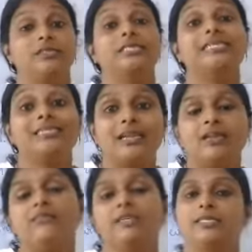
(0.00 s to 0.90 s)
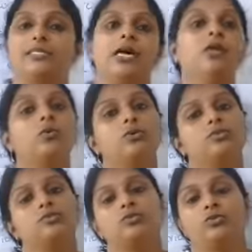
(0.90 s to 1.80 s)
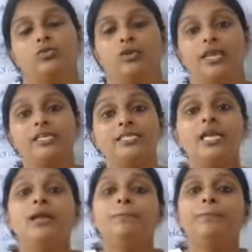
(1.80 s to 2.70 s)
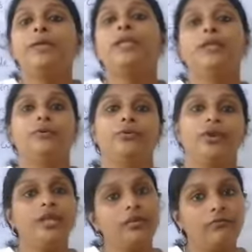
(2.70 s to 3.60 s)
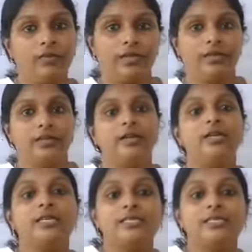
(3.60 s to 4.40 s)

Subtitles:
seasonal winds are also known as periodic wind.